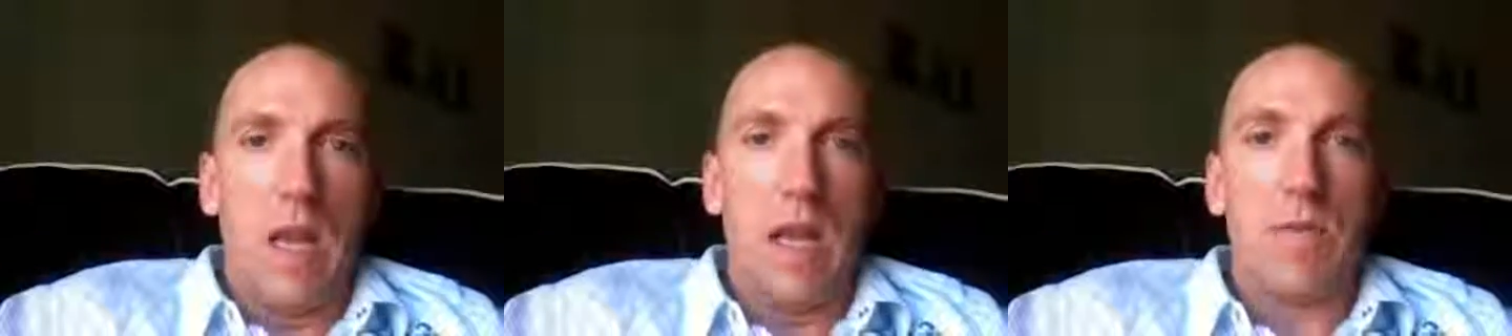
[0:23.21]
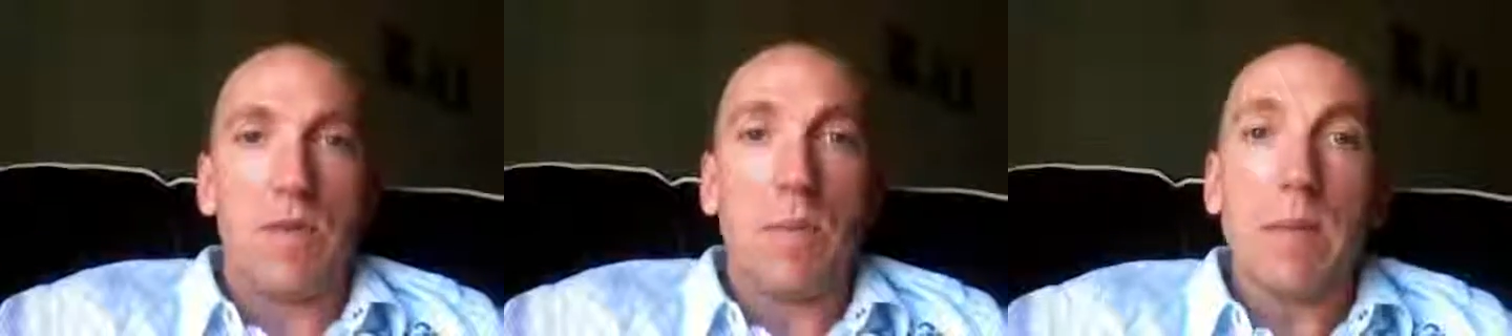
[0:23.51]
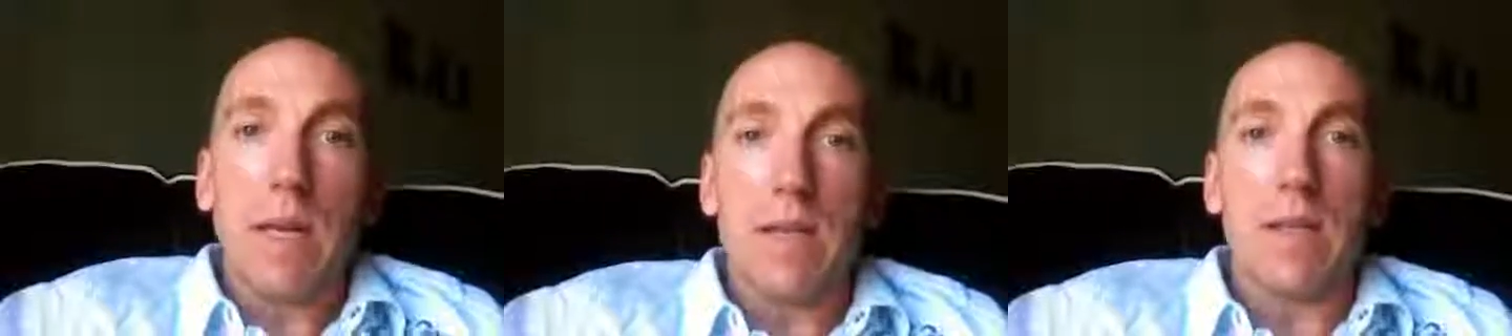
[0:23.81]
And if
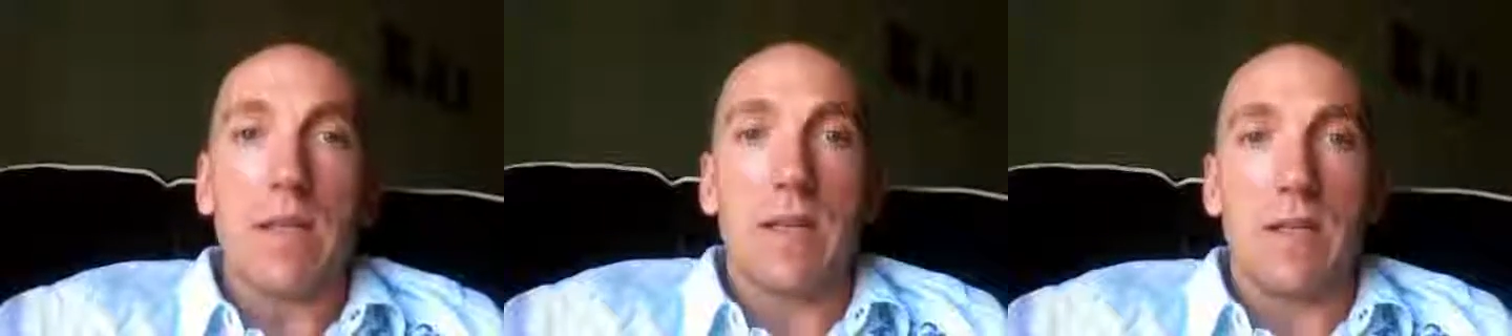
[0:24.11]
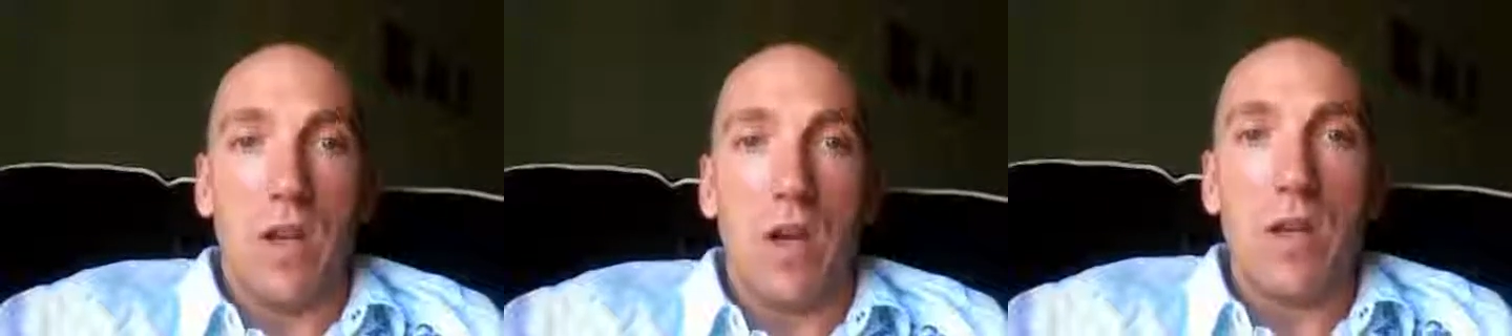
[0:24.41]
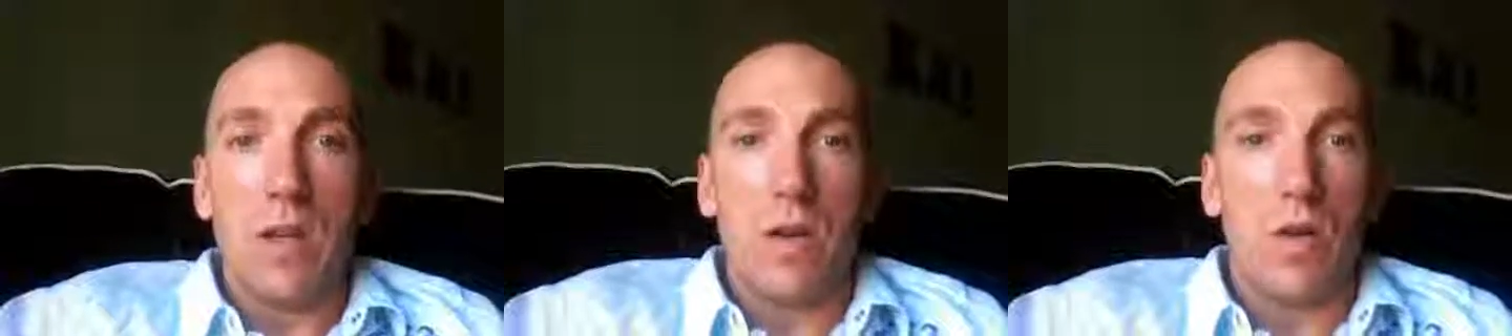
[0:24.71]
something isn't
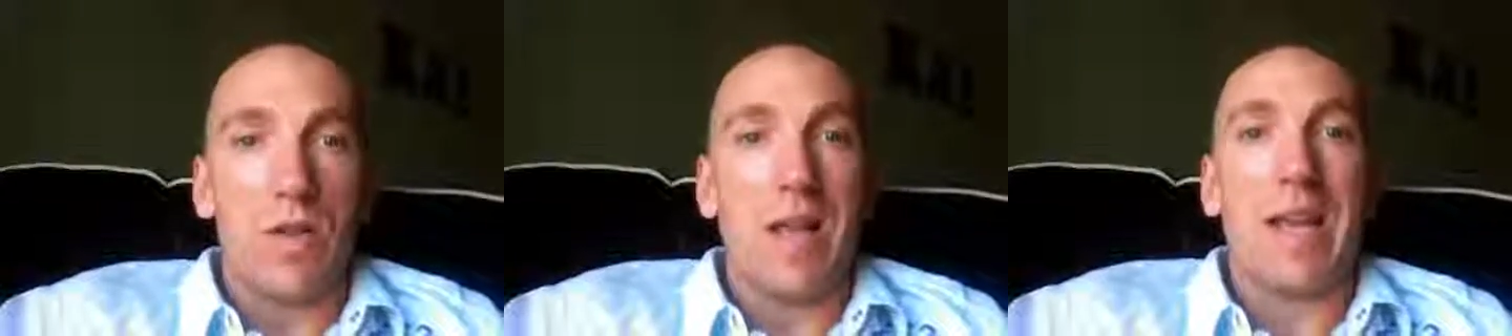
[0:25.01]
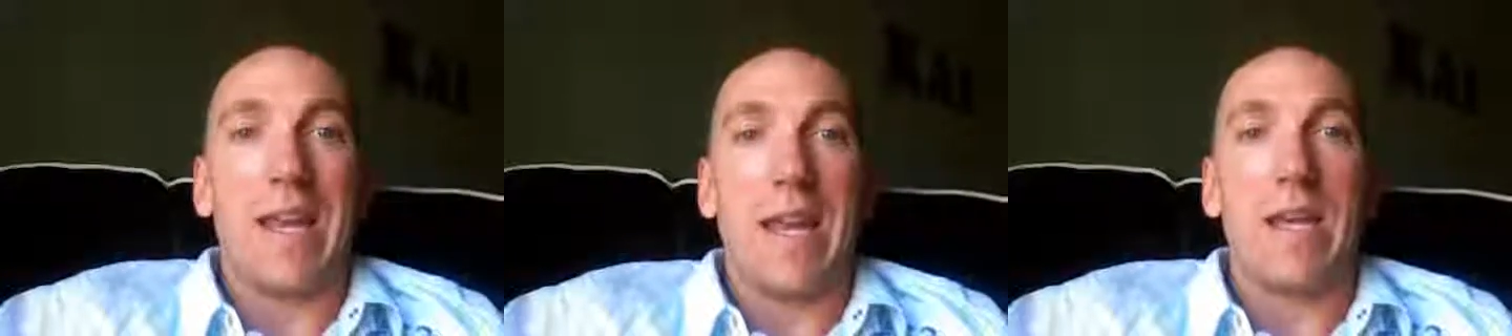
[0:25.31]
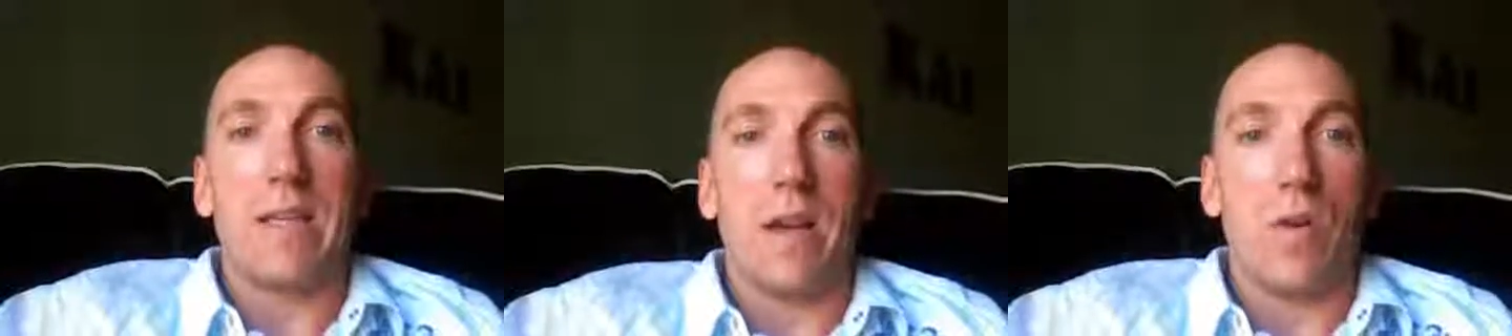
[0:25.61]
done or is not
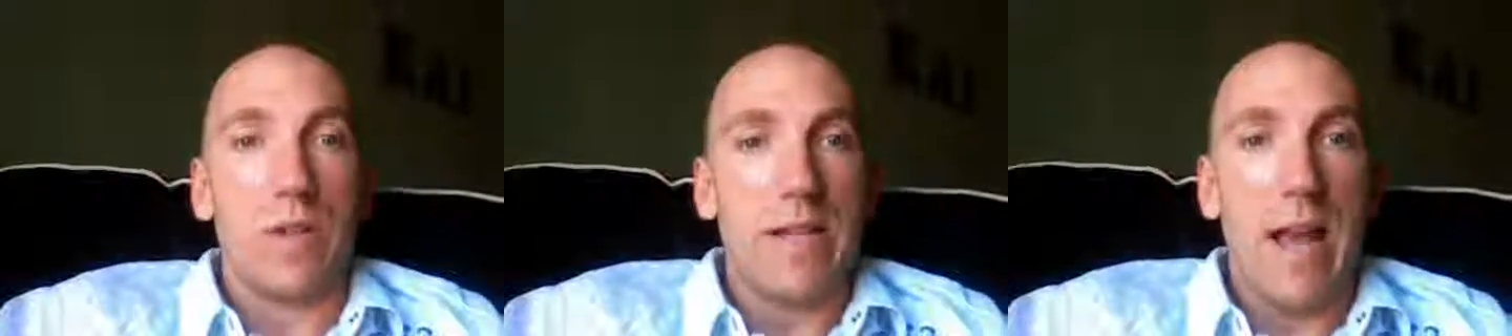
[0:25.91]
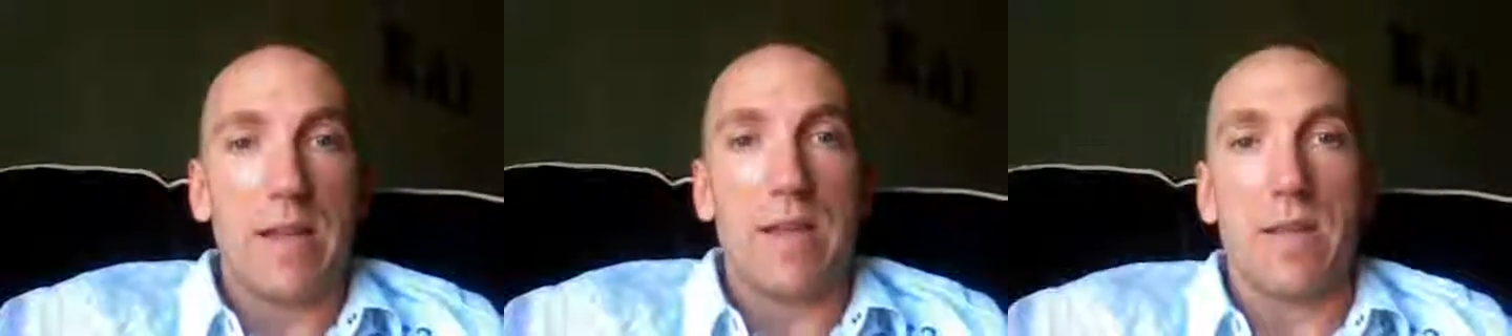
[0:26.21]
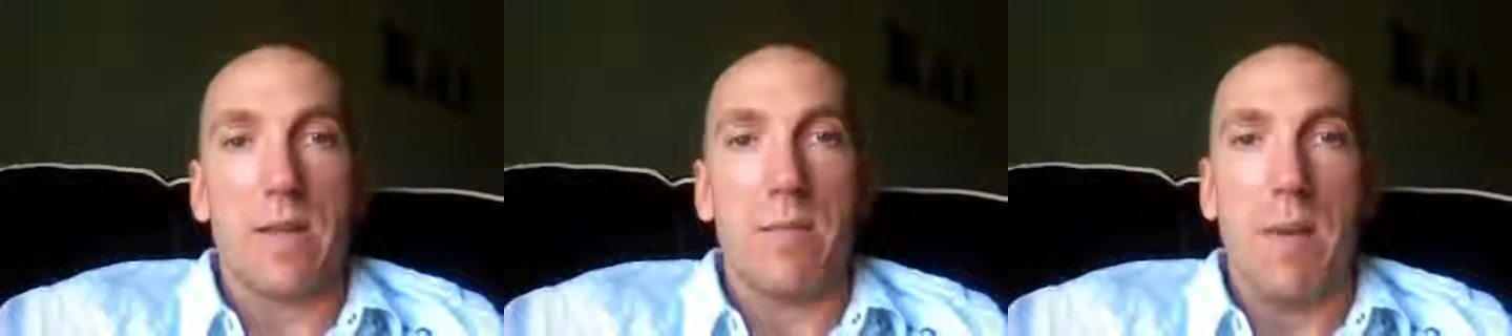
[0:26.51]
getting done or a task
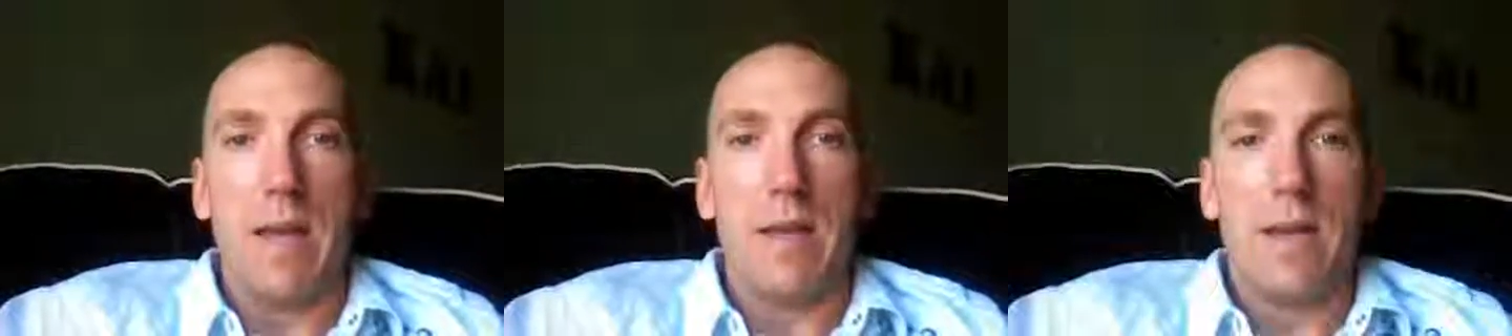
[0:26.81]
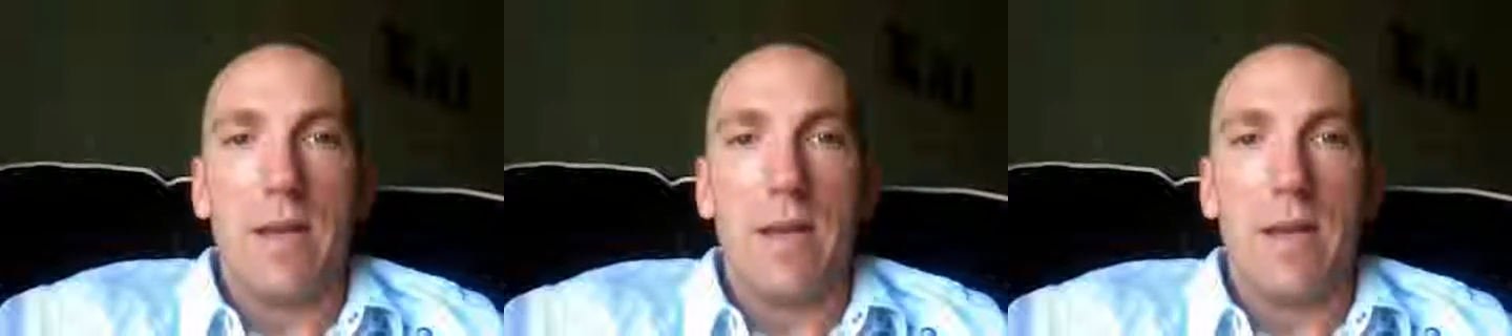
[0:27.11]
isn't met